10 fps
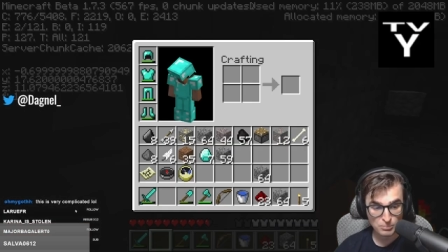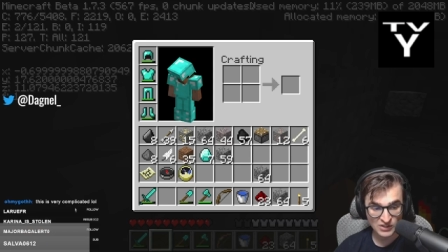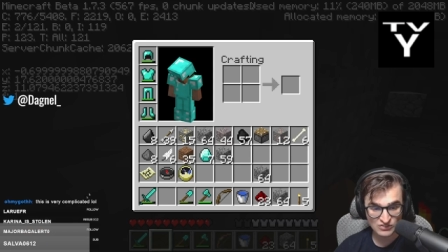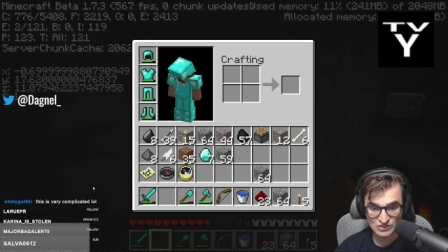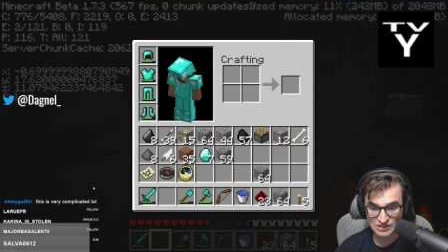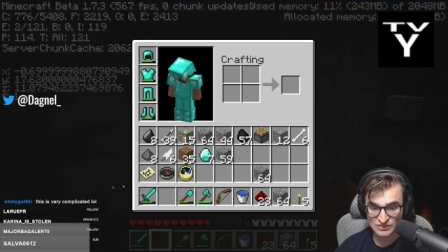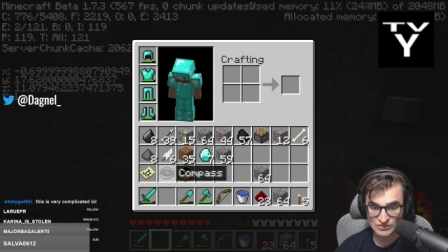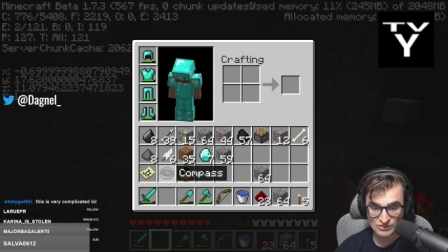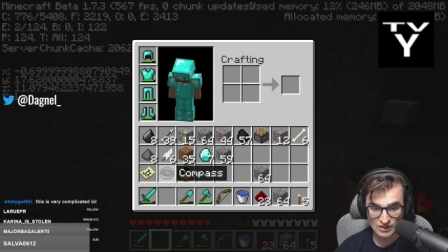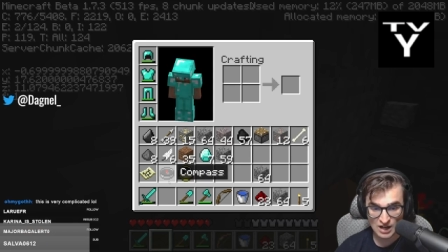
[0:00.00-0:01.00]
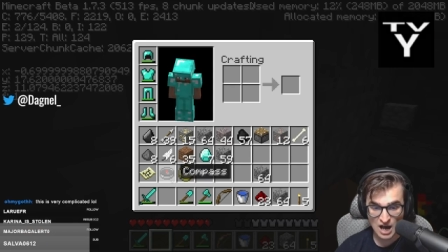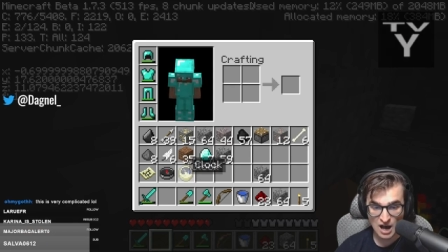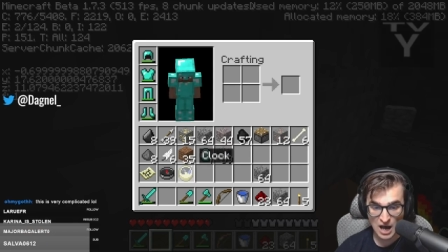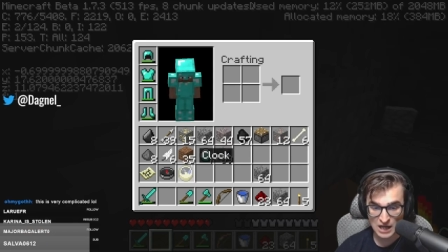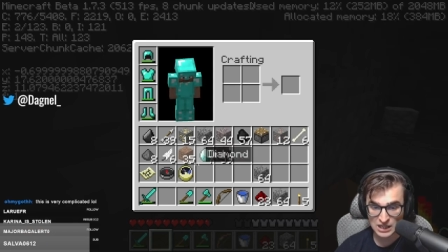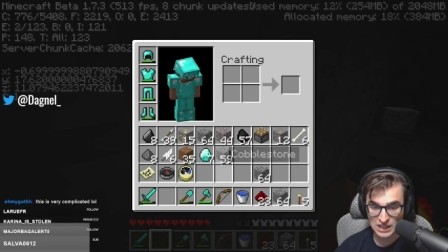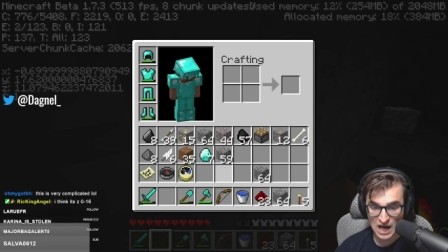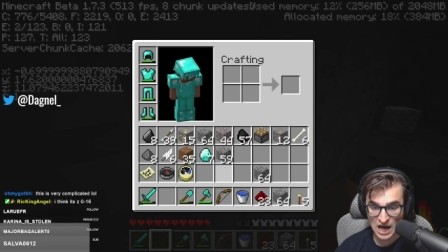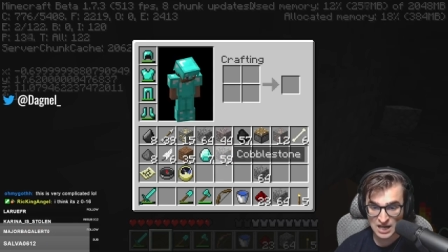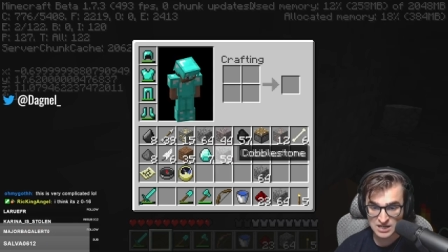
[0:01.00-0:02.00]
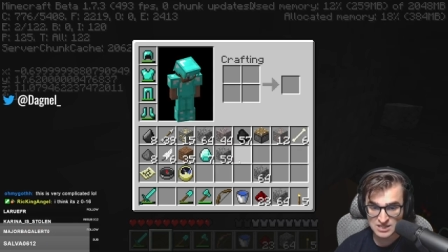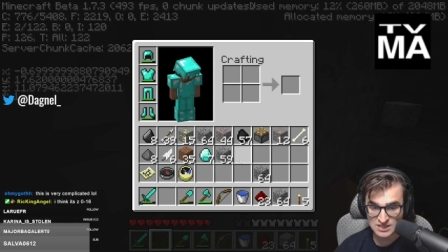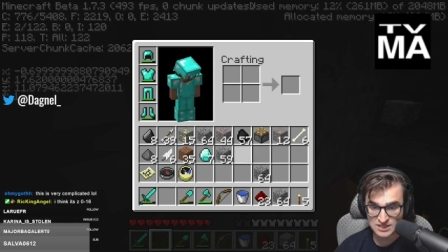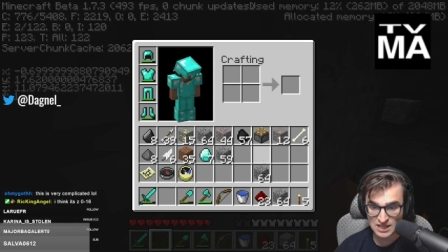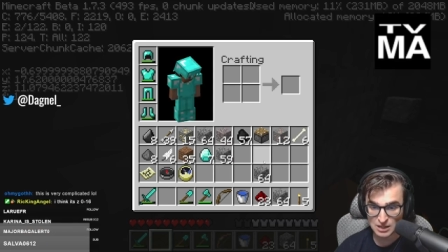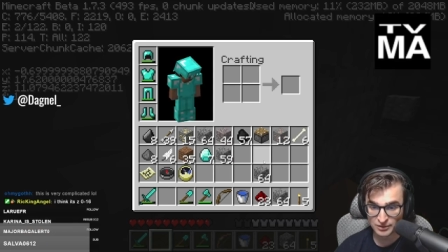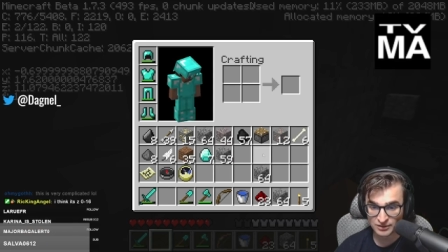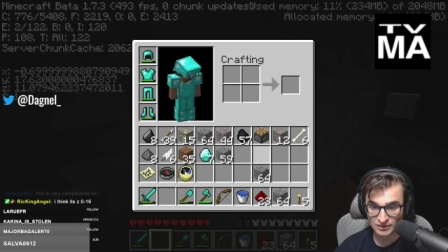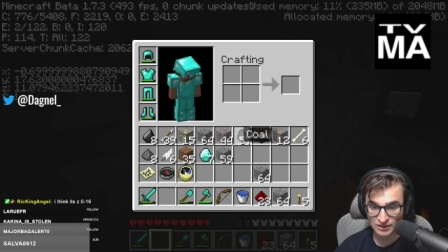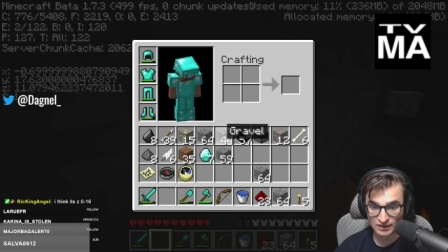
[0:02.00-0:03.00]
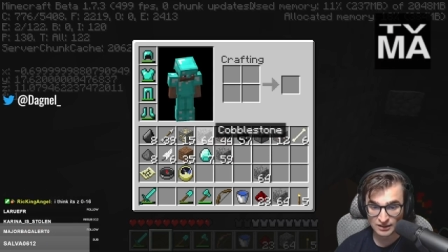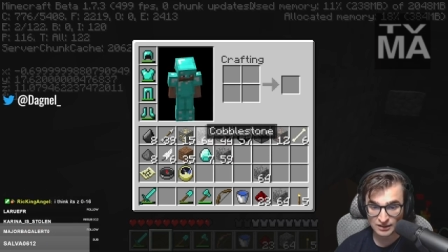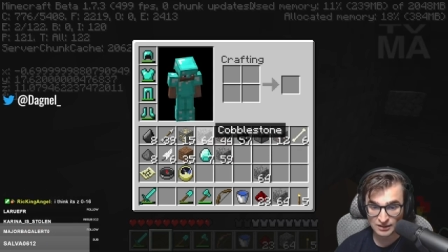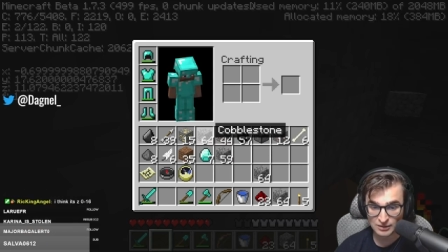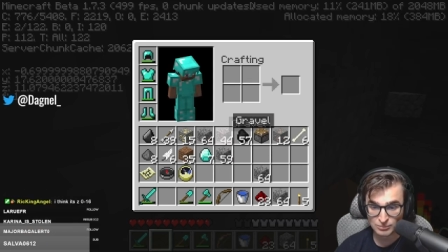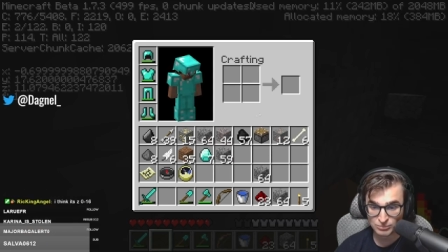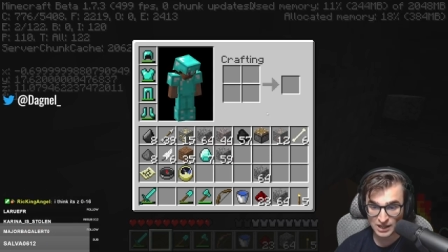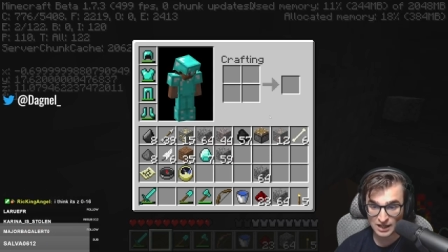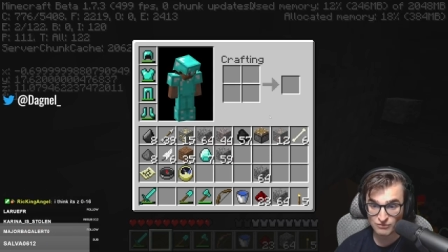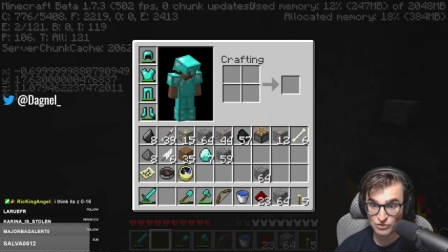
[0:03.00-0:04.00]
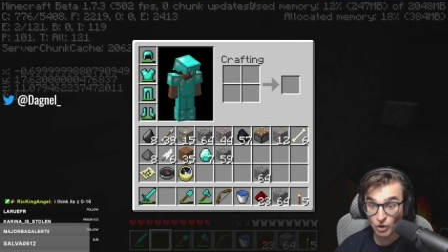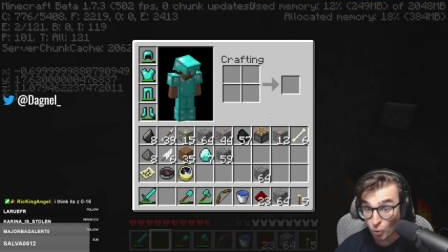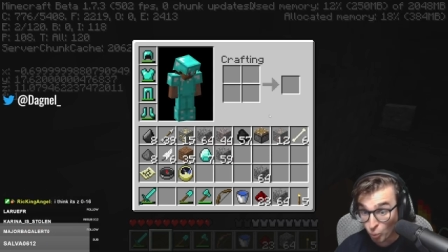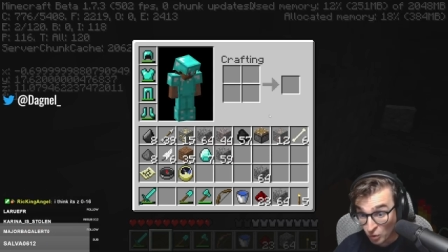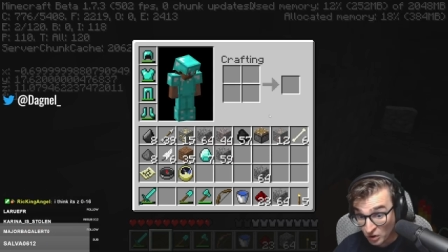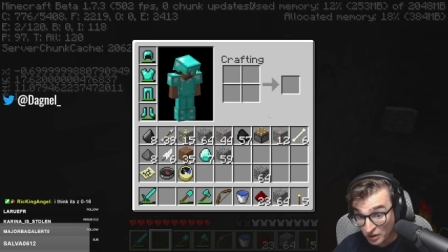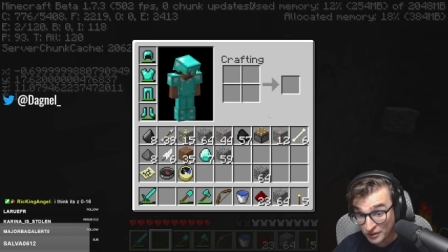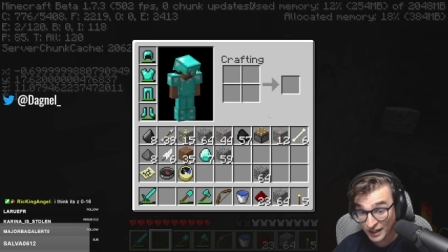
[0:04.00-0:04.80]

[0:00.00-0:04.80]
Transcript: biscuits. Ah, god damn it. Uh, and I have no wood.